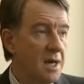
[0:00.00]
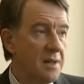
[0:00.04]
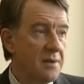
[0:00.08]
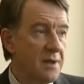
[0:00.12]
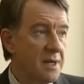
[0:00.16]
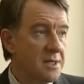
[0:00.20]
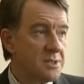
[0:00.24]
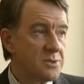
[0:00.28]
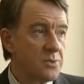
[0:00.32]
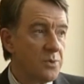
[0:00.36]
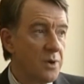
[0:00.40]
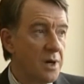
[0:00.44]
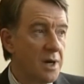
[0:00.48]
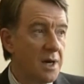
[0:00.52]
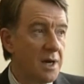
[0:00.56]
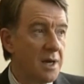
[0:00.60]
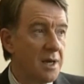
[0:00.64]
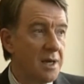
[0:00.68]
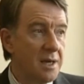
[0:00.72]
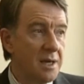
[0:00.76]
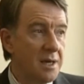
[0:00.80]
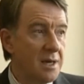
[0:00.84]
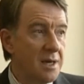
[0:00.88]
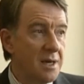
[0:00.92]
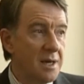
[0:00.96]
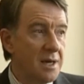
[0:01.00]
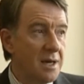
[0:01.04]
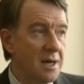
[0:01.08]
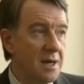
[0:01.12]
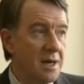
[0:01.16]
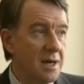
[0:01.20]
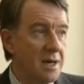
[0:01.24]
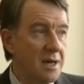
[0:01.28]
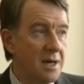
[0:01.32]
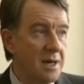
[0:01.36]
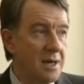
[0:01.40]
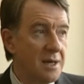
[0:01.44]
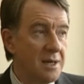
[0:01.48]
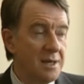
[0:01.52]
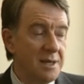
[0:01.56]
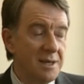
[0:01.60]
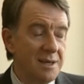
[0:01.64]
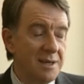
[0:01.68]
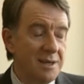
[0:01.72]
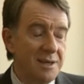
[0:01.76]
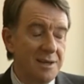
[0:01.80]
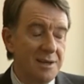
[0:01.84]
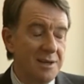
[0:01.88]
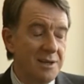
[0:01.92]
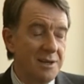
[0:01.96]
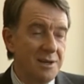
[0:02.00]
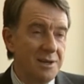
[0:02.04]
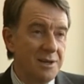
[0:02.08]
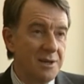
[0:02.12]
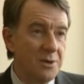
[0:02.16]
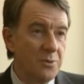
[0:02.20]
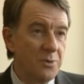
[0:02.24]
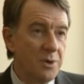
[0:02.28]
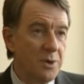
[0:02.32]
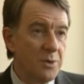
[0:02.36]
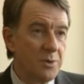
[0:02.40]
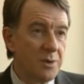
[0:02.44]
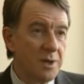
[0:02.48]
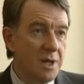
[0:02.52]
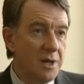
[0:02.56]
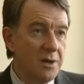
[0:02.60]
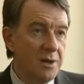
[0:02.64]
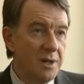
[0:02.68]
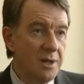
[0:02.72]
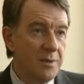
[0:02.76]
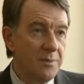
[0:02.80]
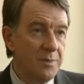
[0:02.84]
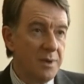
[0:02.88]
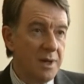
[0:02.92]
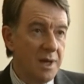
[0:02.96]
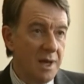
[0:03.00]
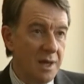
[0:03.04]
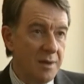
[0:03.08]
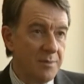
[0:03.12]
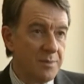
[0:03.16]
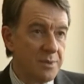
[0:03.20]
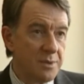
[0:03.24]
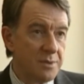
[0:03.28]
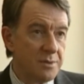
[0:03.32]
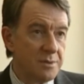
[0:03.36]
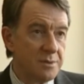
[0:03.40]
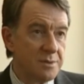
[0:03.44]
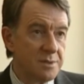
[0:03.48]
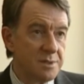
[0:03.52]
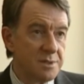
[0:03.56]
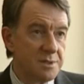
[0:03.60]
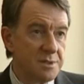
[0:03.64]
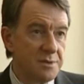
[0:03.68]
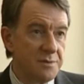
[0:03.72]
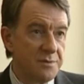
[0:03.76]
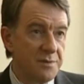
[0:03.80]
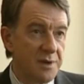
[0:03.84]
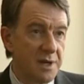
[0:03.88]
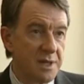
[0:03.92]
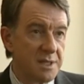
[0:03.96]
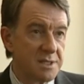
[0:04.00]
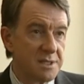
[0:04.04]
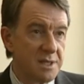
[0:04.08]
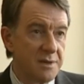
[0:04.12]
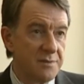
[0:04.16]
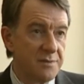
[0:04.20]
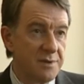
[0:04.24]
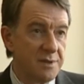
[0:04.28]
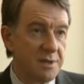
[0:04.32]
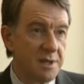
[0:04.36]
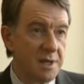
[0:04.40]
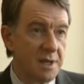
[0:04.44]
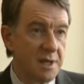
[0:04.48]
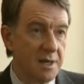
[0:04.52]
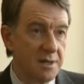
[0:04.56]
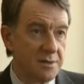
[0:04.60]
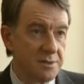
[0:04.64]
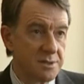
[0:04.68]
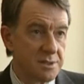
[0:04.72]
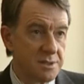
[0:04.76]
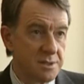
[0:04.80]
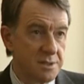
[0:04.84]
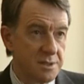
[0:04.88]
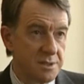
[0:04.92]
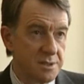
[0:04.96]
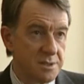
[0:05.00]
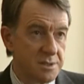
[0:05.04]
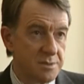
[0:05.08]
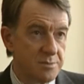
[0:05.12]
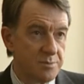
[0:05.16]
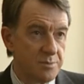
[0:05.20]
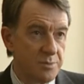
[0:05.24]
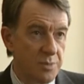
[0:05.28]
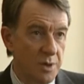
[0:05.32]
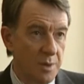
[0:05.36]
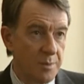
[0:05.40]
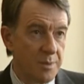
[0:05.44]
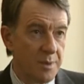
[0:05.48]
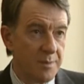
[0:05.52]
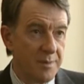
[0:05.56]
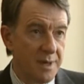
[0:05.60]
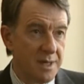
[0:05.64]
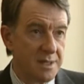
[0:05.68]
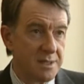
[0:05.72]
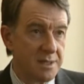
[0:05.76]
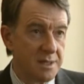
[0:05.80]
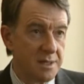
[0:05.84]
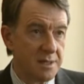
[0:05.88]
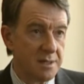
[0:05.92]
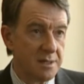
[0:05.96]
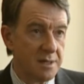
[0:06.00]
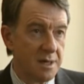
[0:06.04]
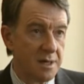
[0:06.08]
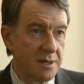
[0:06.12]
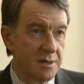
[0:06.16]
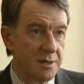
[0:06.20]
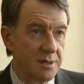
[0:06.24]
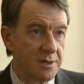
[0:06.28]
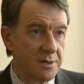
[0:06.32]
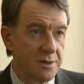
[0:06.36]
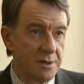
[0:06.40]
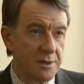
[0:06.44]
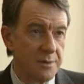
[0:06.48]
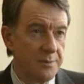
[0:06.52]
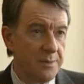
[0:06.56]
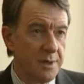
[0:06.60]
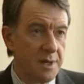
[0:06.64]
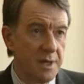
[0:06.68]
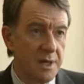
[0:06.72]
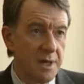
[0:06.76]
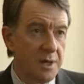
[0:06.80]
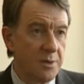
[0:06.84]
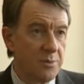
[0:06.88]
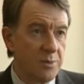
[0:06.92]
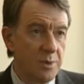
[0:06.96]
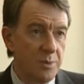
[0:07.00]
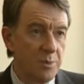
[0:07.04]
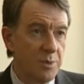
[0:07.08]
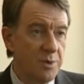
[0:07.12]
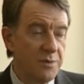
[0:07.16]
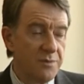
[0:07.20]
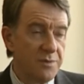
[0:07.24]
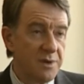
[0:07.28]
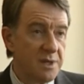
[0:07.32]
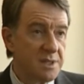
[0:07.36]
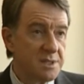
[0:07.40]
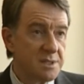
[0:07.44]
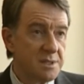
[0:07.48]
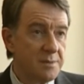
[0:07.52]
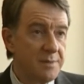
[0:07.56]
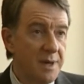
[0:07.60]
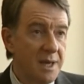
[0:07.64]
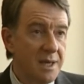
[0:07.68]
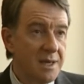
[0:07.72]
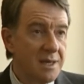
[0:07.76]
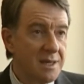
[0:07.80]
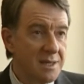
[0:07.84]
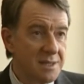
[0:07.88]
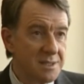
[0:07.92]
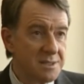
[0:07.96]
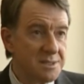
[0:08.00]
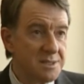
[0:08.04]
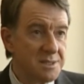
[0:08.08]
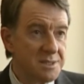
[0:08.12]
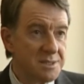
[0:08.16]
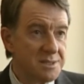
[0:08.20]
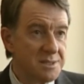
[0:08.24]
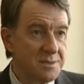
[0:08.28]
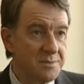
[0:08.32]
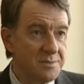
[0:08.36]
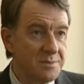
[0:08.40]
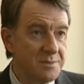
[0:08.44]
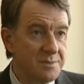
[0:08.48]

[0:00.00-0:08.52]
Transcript: That's why we will only be able to fix everything else that's problematic in our economy when we fix the banking system.